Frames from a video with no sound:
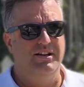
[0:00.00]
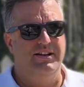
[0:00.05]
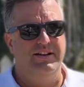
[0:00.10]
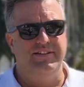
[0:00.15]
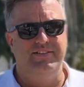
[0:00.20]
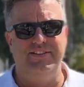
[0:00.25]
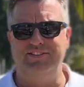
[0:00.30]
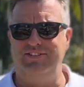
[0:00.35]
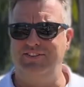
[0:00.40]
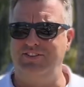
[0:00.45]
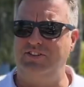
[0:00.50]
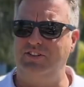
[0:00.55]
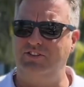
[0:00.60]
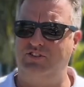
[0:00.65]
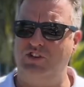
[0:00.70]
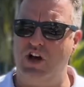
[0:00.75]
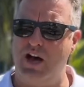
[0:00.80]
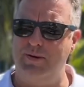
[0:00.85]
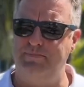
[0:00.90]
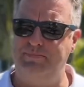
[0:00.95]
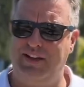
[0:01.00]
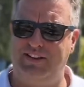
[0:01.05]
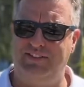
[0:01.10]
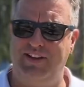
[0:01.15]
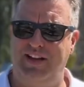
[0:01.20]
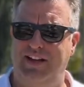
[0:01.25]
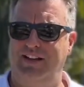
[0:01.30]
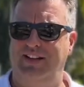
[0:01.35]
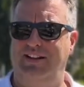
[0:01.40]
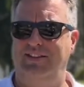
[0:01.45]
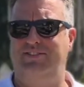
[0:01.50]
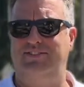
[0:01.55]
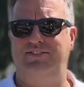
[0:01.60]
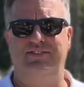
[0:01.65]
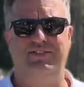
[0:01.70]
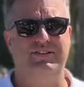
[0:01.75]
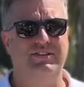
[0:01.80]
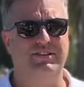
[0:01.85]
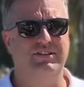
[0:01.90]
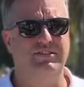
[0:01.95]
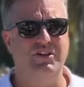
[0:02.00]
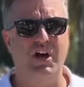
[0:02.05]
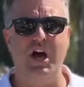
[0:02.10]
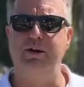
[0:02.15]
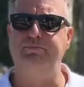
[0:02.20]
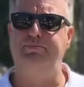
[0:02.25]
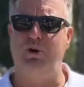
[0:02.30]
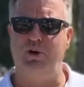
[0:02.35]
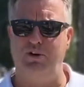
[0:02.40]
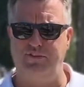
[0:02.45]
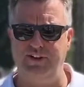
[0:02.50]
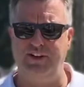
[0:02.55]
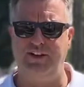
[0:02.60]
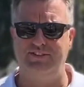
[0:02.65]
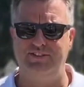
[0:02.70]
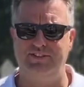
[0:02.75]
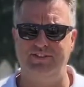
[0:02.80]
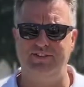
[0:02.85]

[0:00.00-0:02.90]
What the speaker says: This is a topic that is not perfect.